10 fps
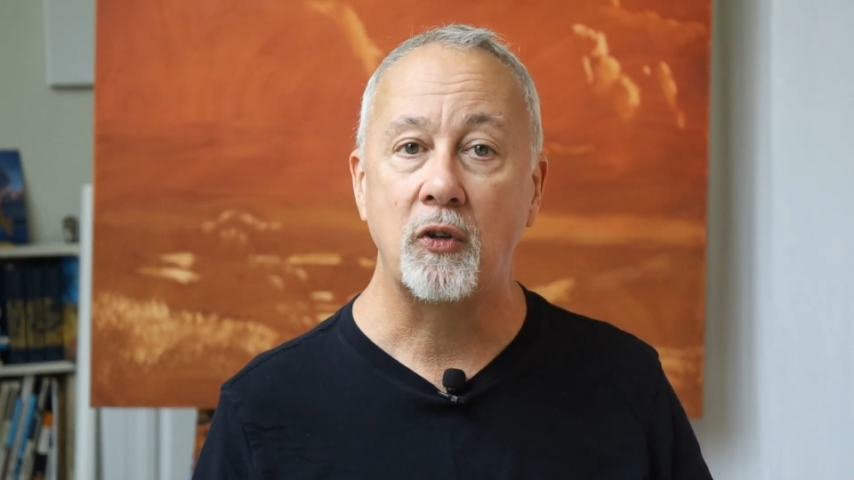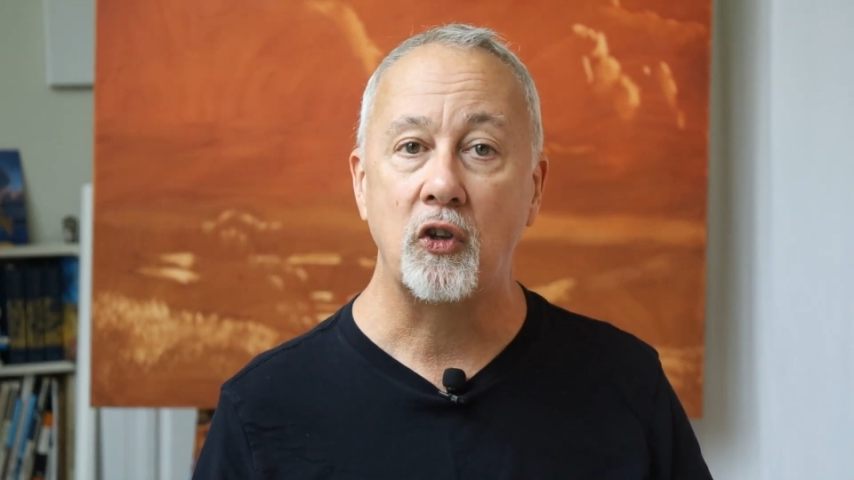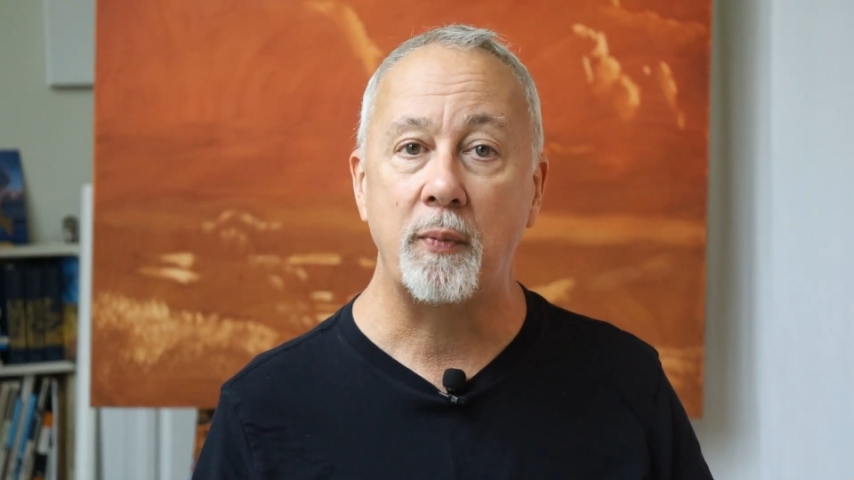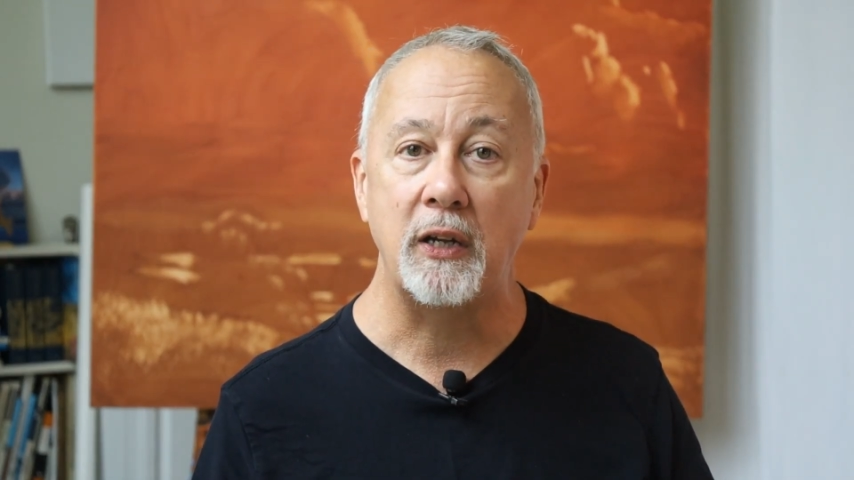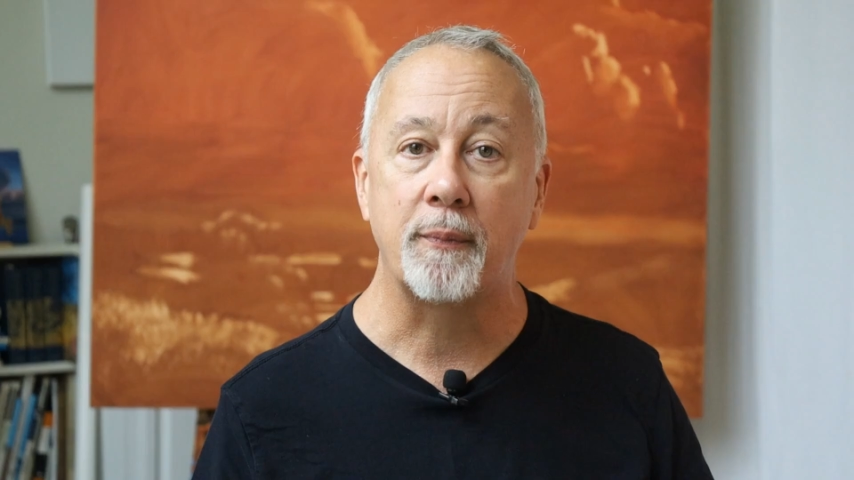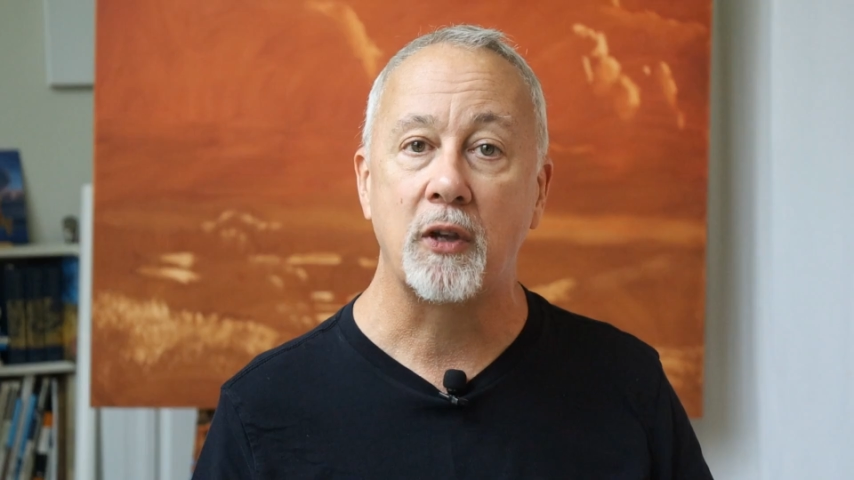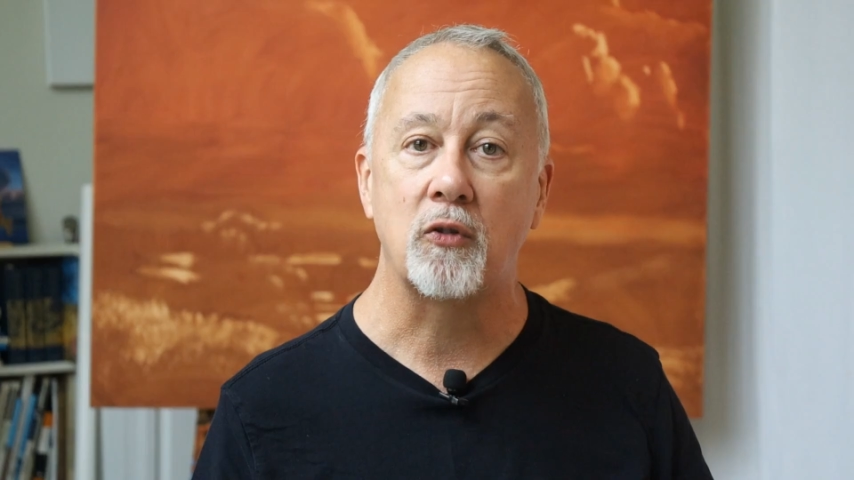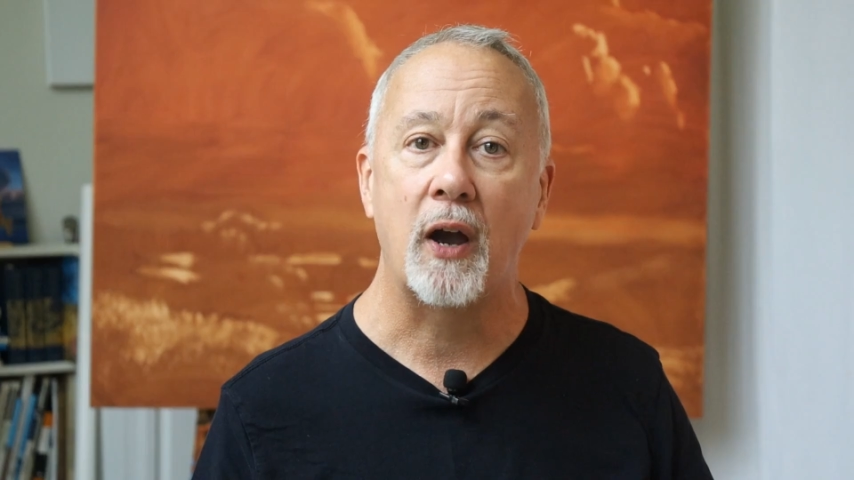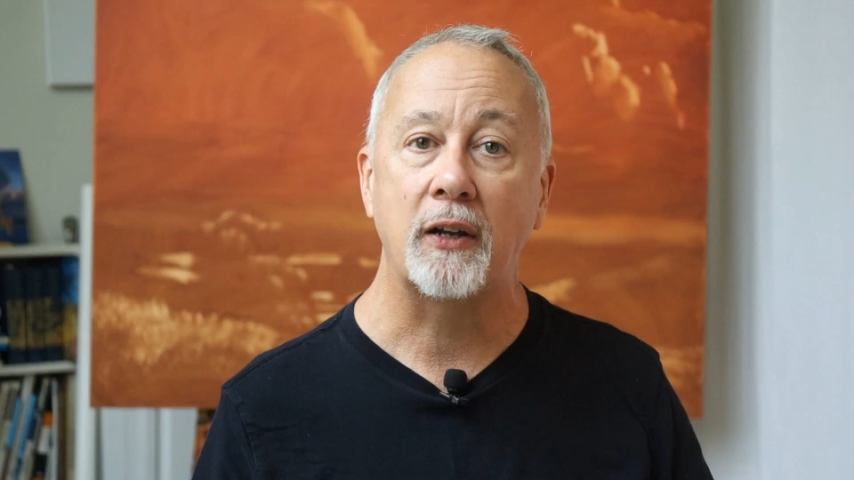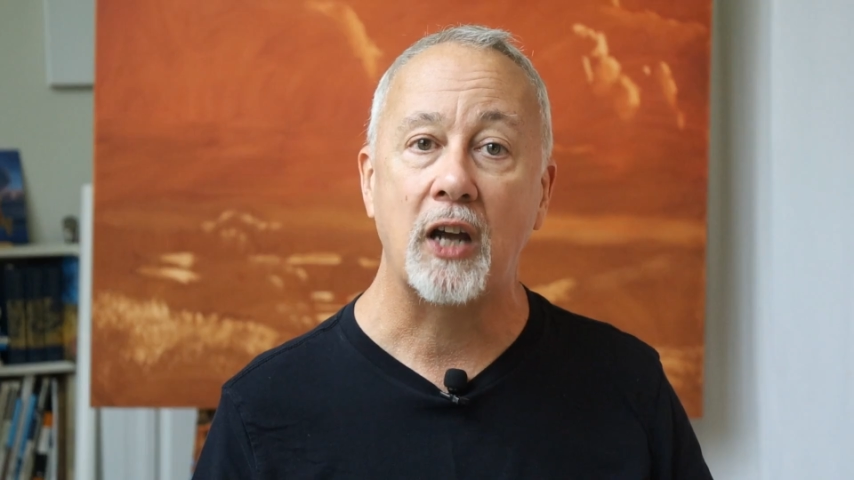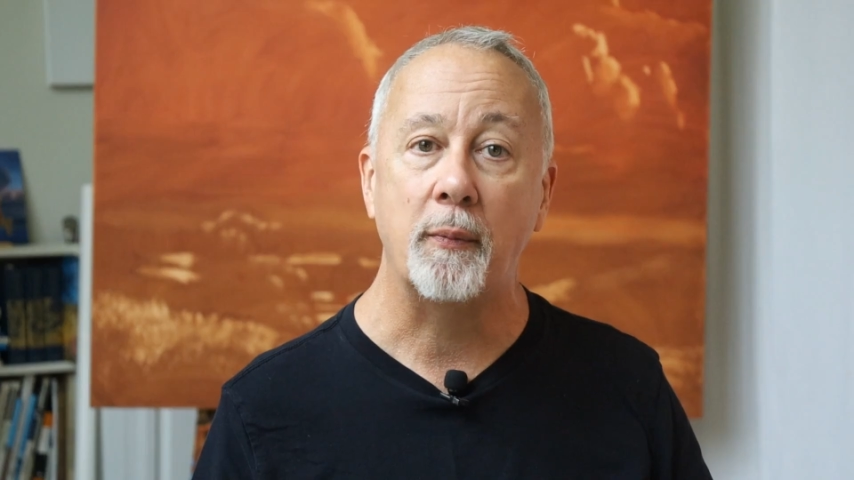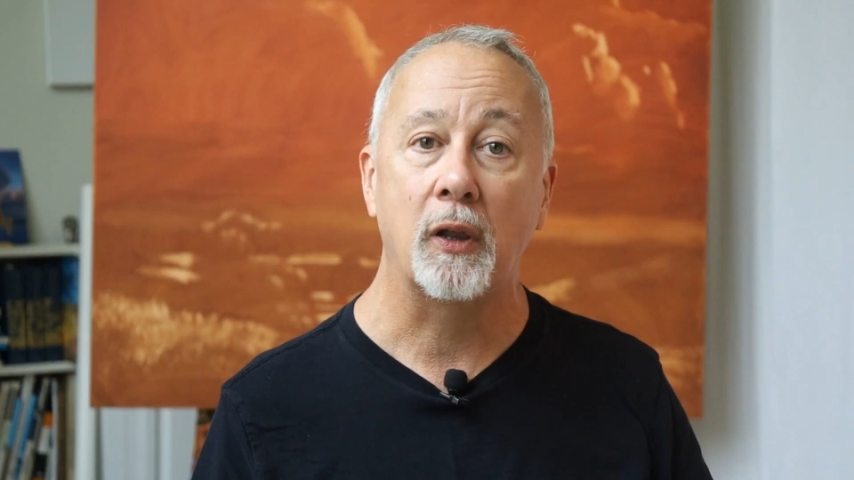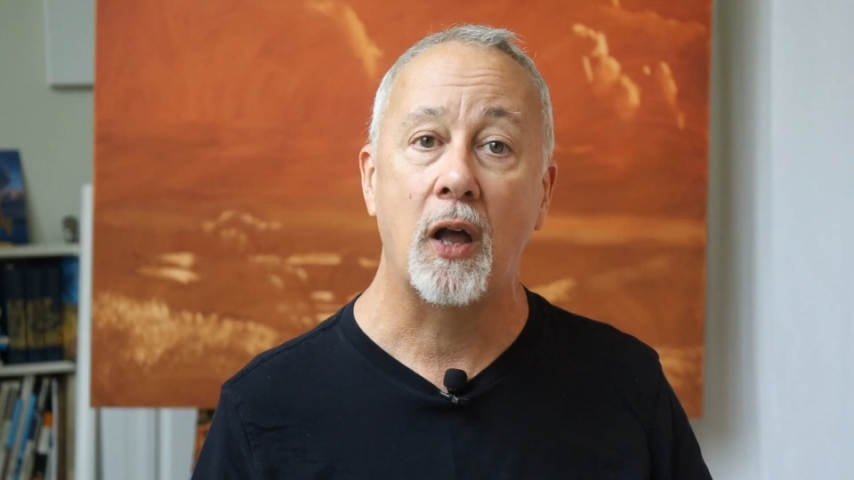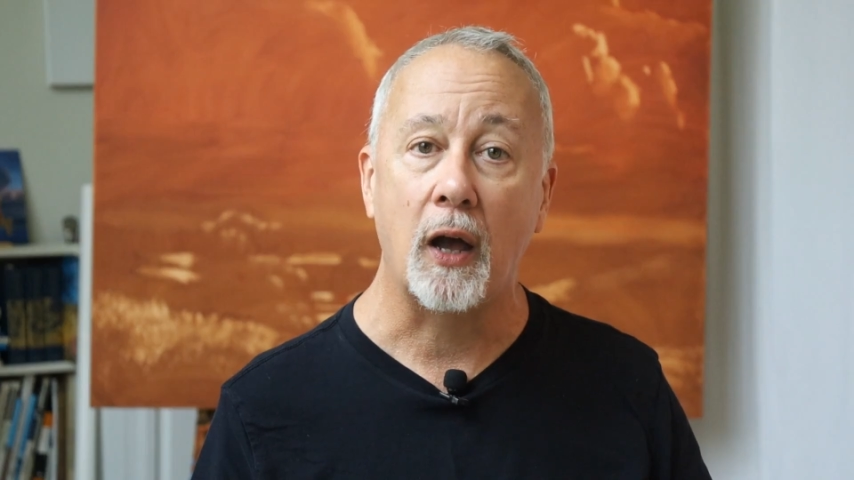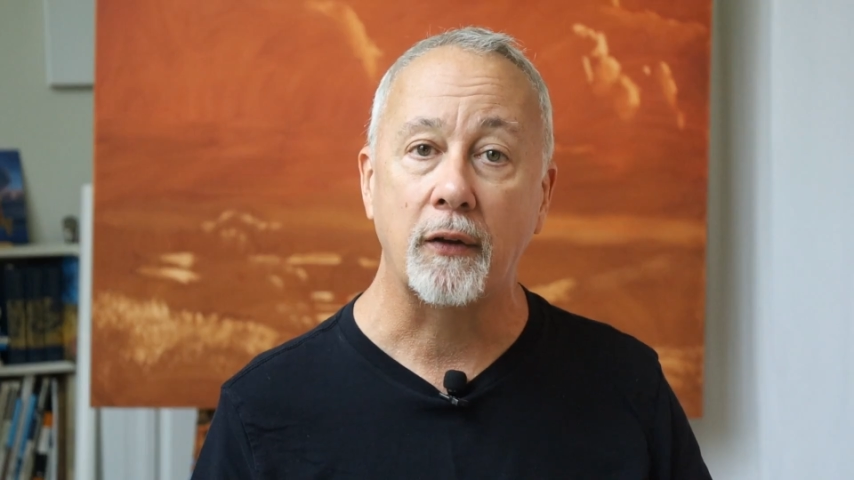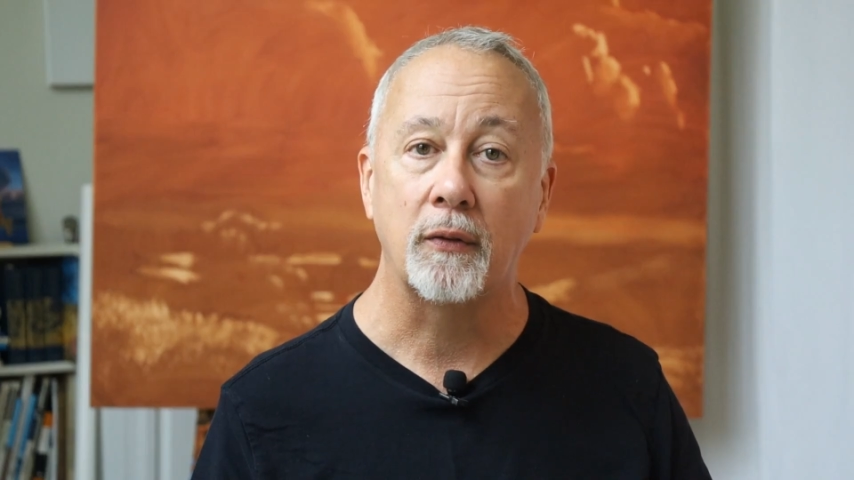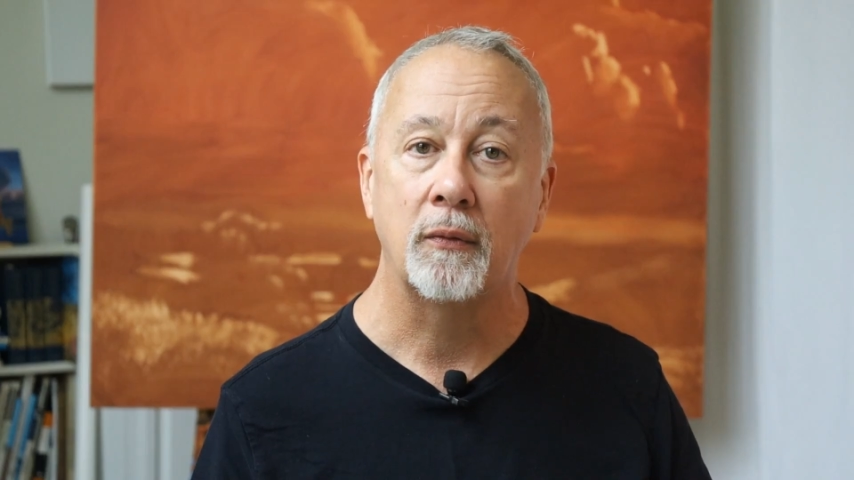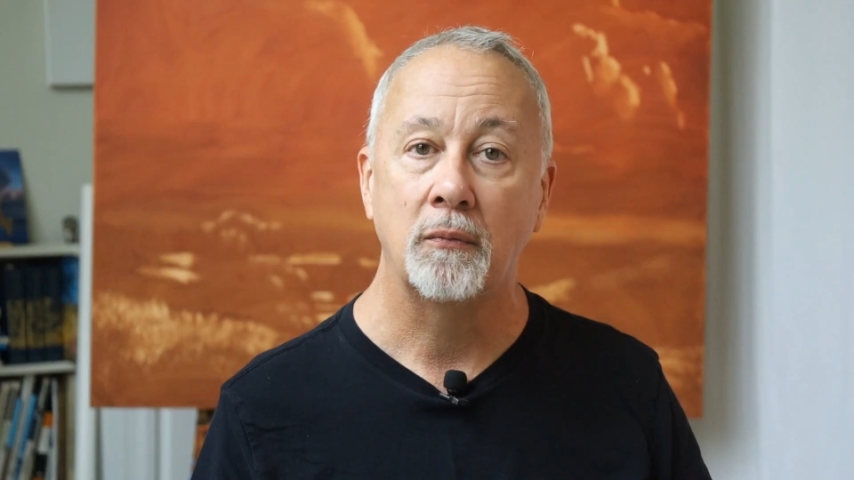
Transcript: to speed up the drying time a lot,